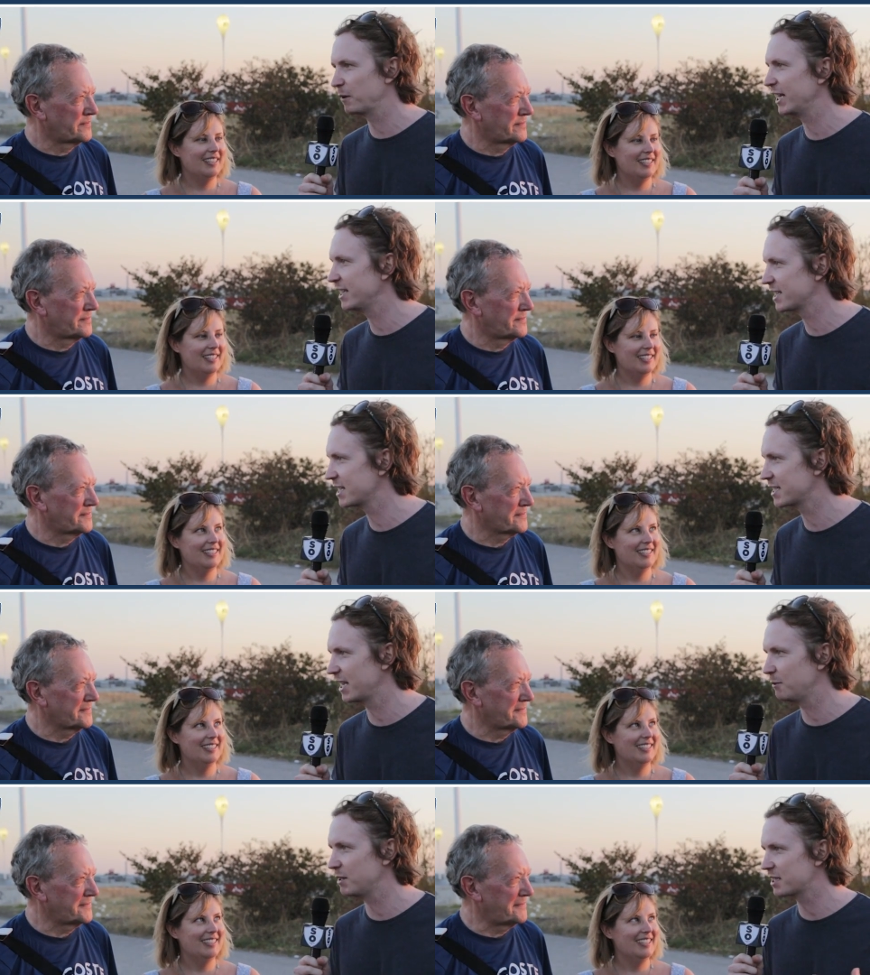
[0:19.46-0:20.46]
Speaker 1: Benitez's
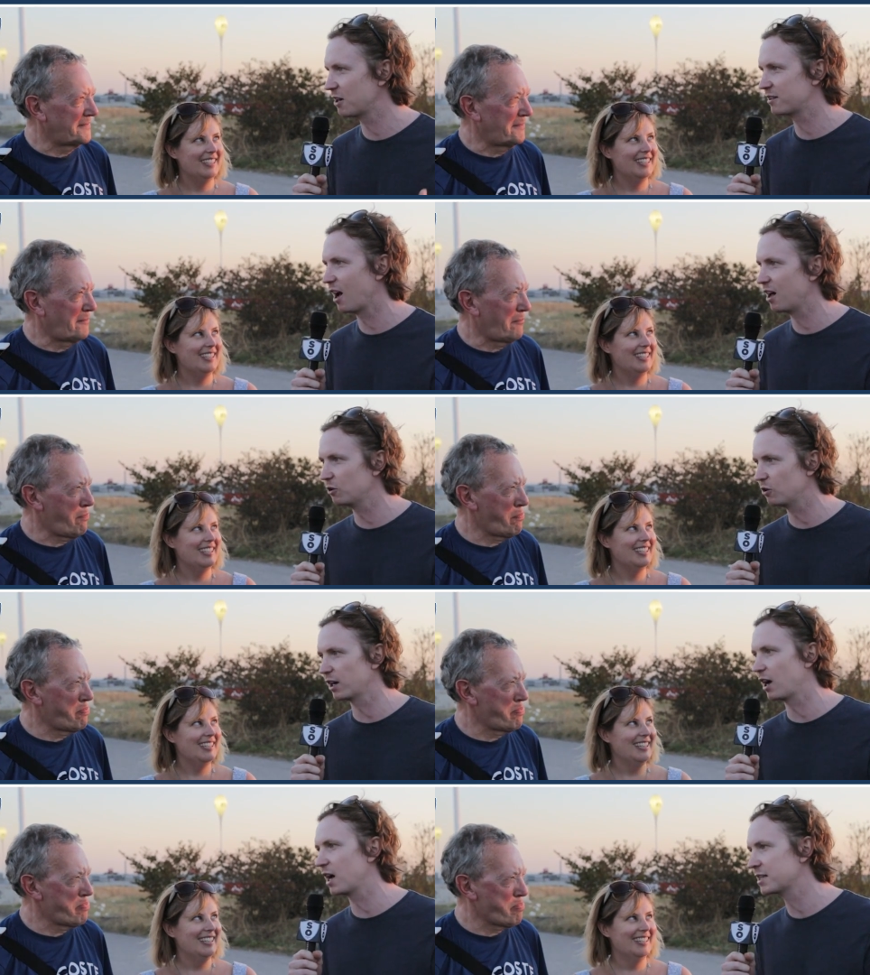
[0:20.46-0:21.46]
team. He's so darned
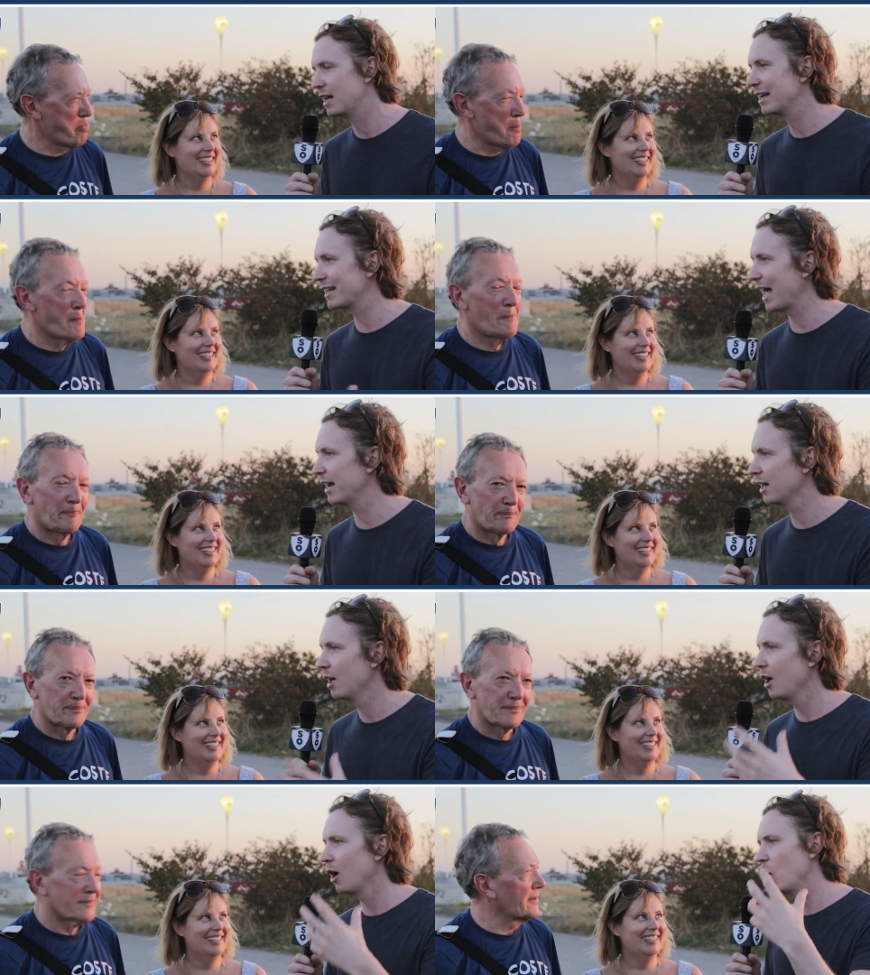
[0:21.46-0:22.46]
organised. Ken,
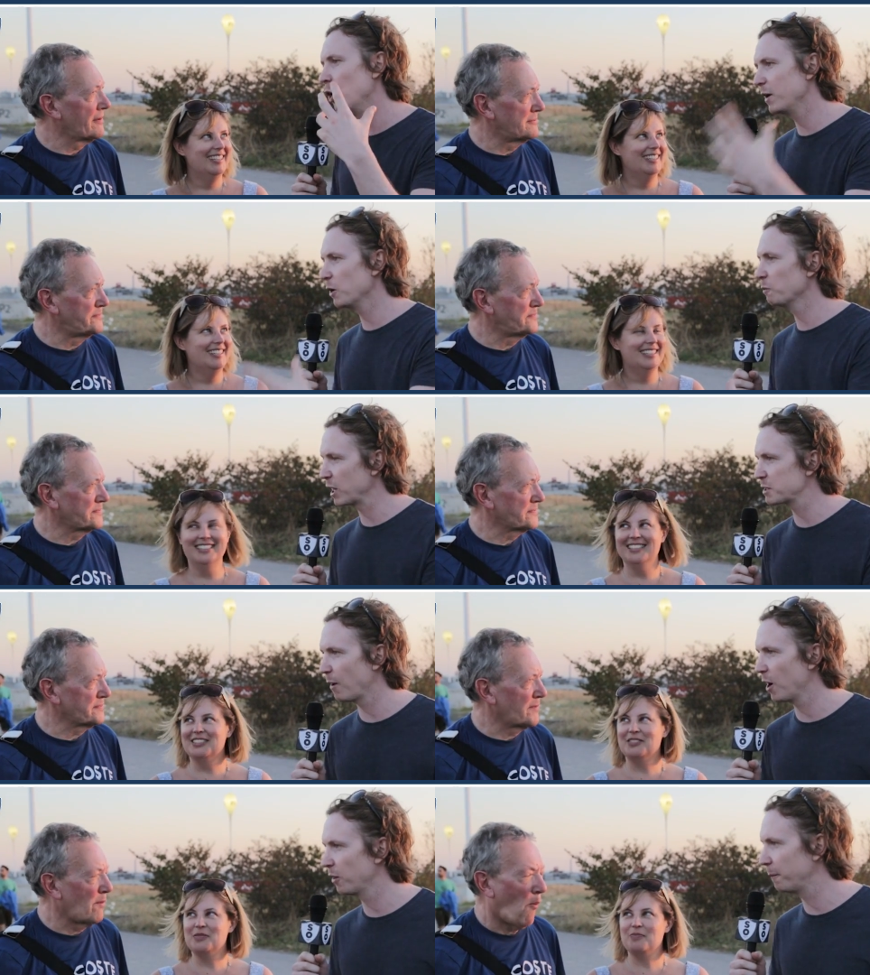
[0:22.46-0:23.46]
who were you impressed
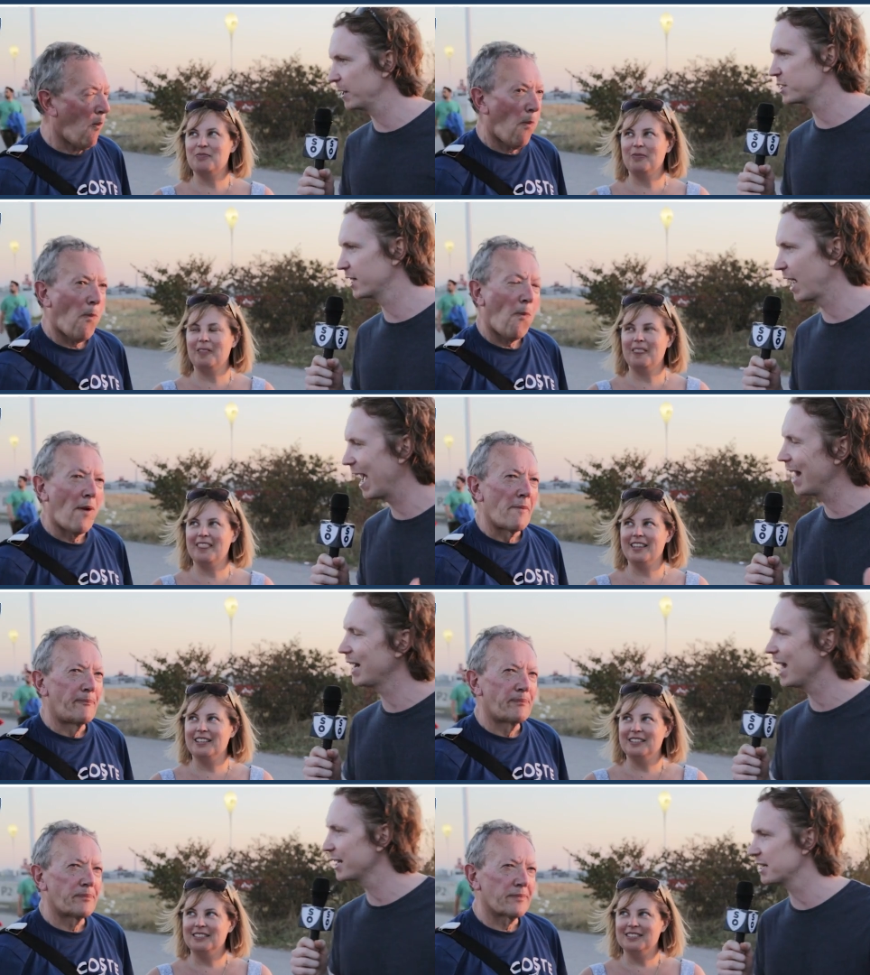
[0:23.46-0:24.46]
by on the pitch today and,
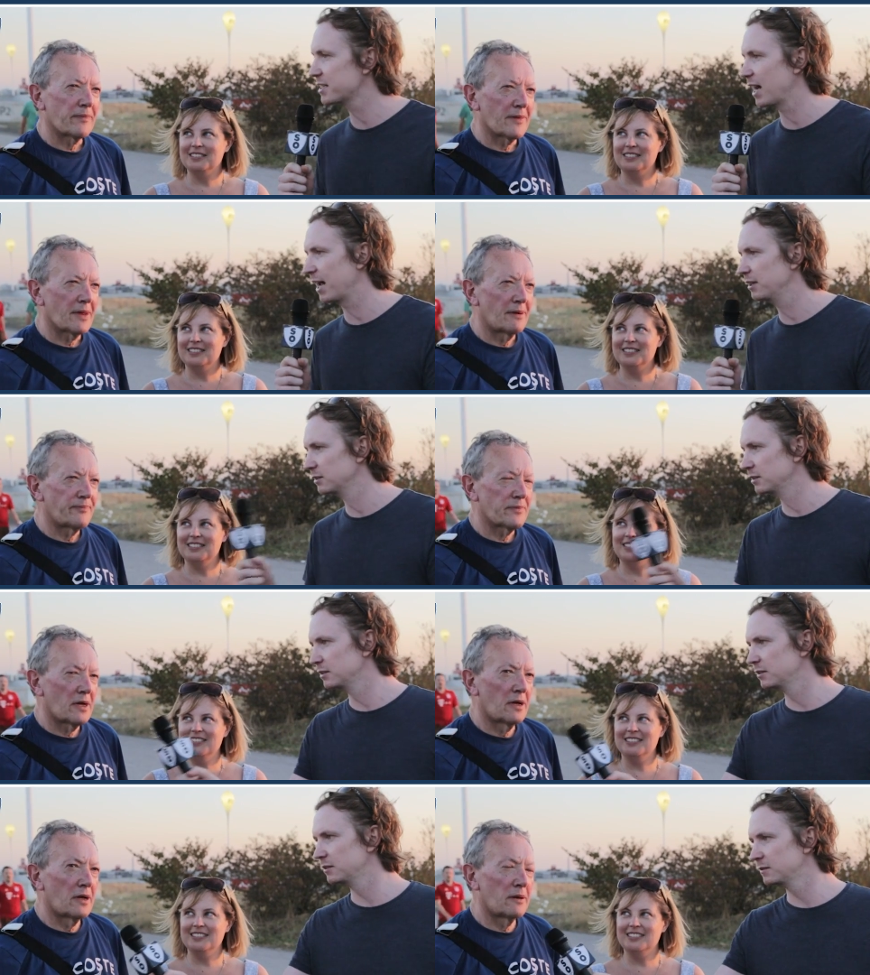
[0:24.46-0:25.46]
and yesterday?
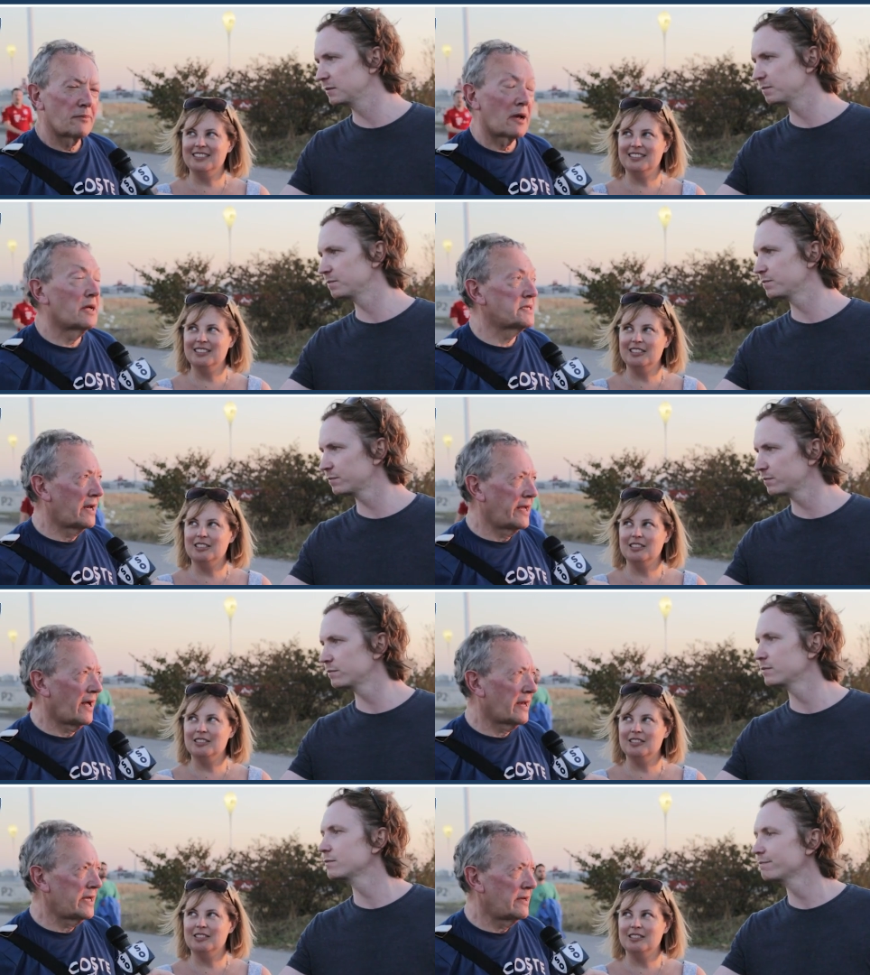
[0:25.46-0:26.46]
Speaker 2: Um, I like Dele
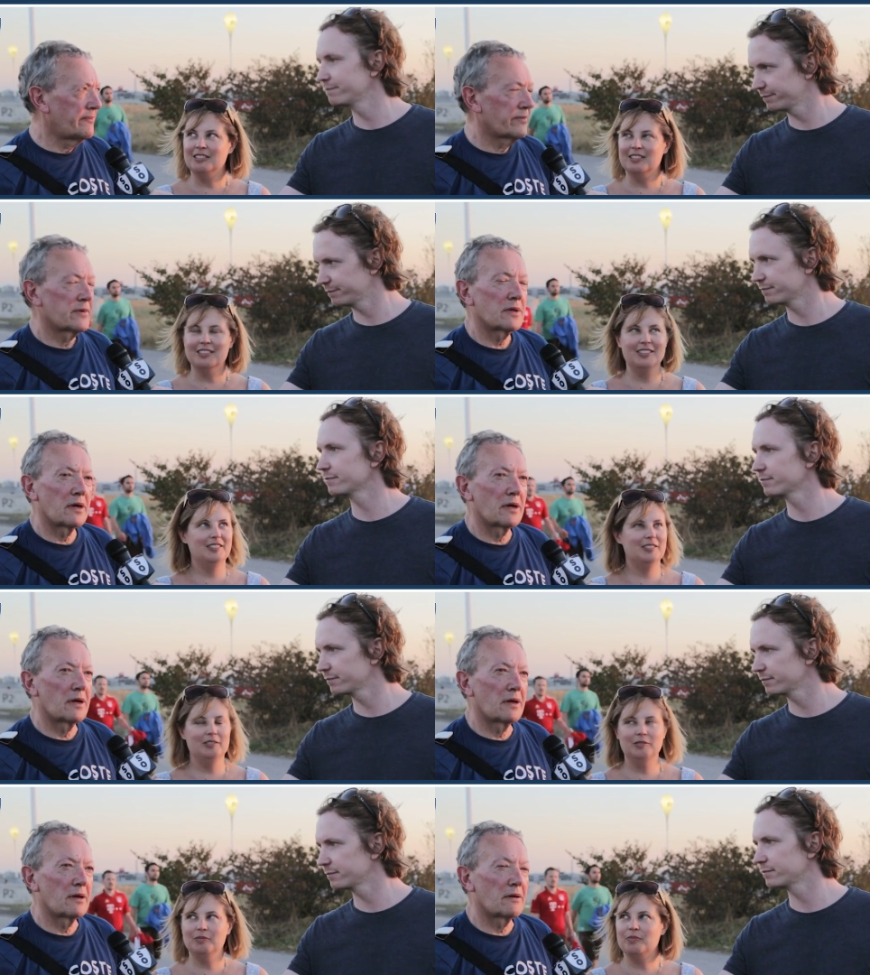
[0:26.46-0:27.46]
Alli.
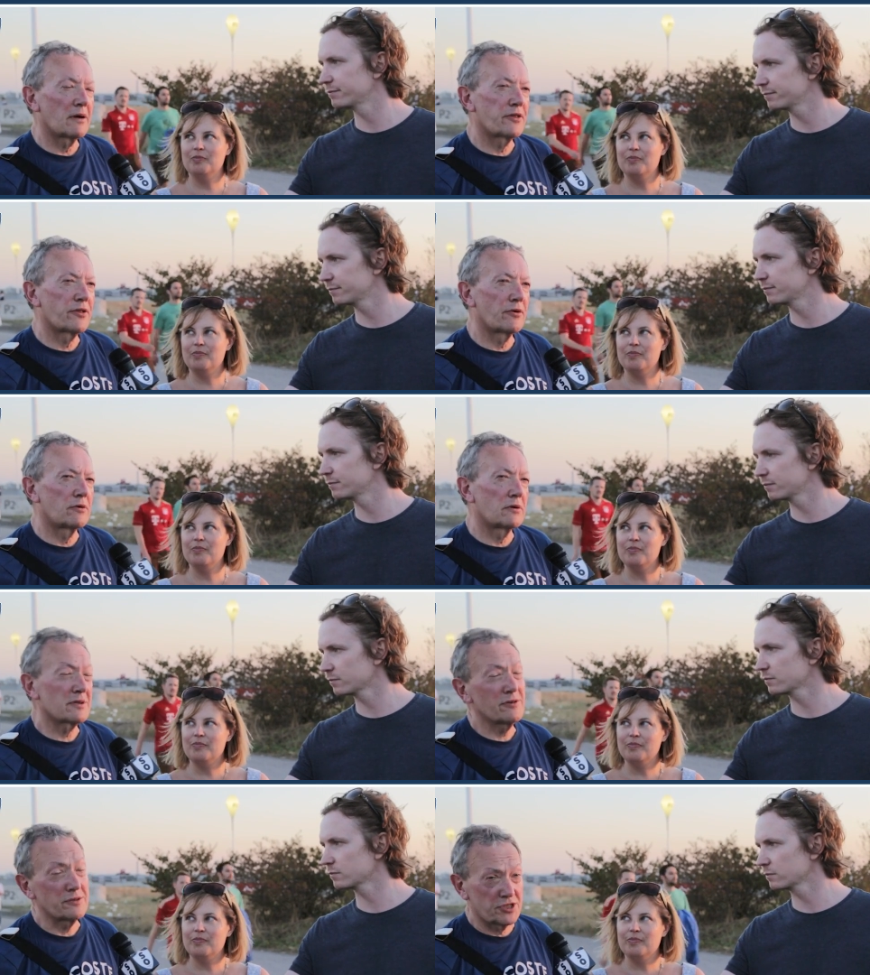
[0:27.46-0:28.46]
Uh, I thought,
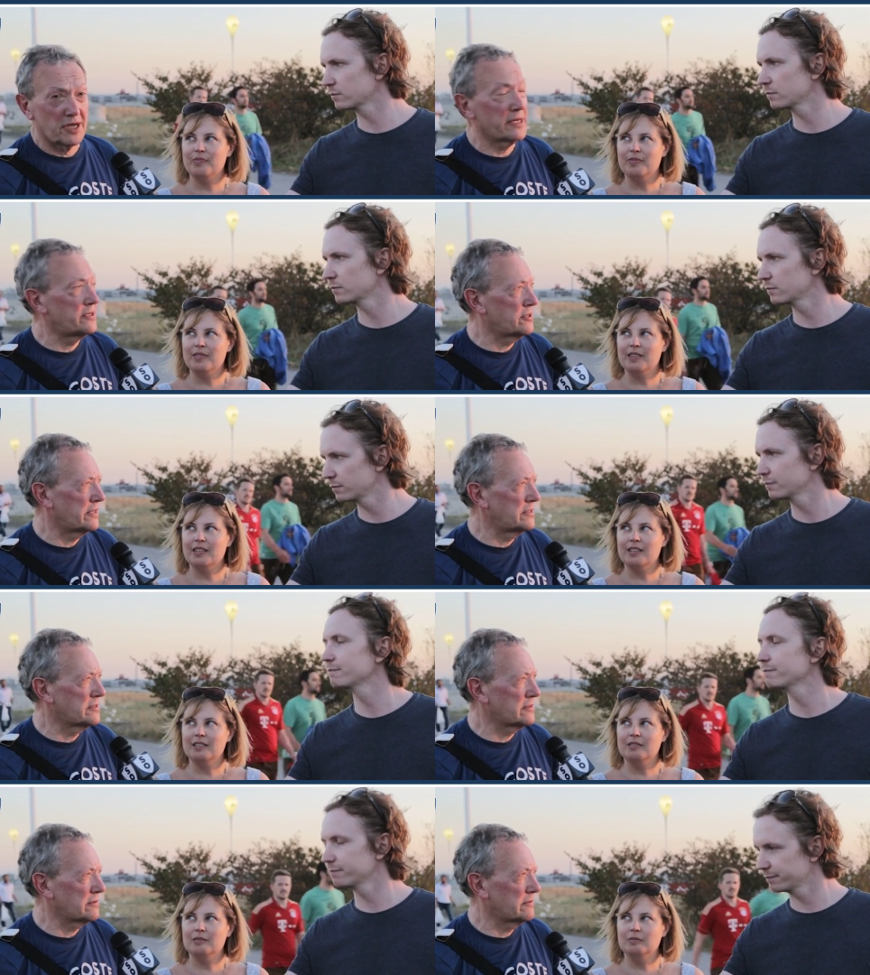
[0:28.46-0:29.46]
I thought Chadley took
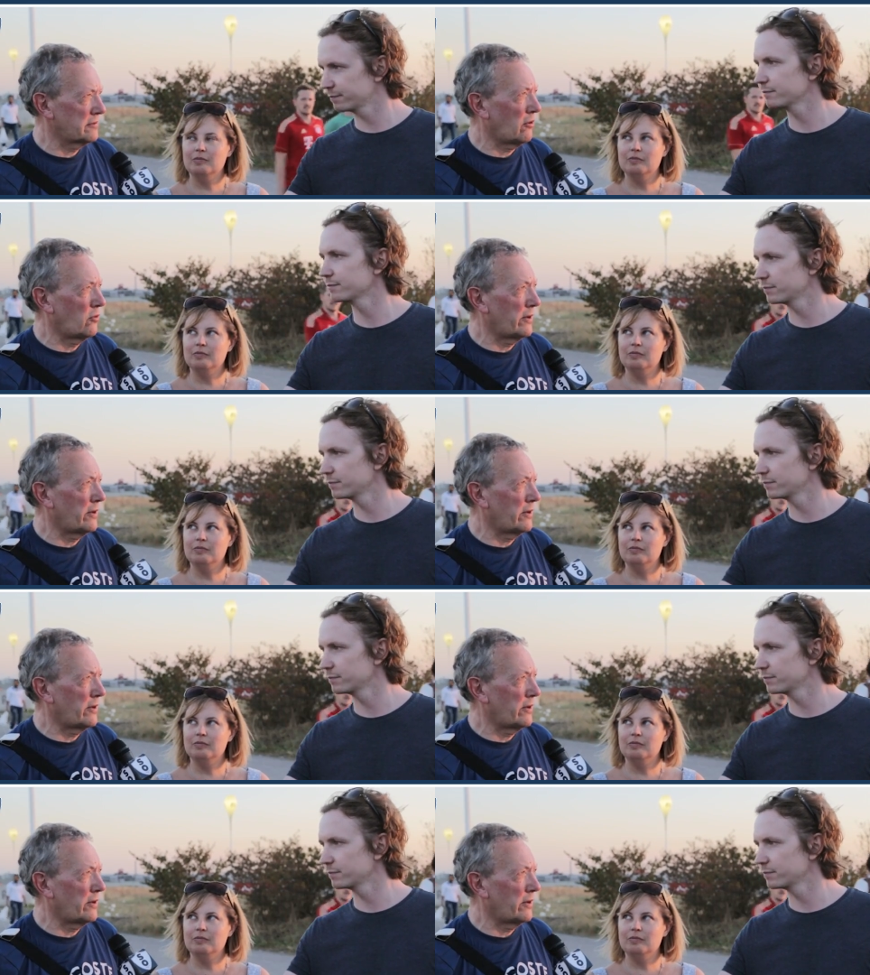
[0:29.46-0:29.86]
his goal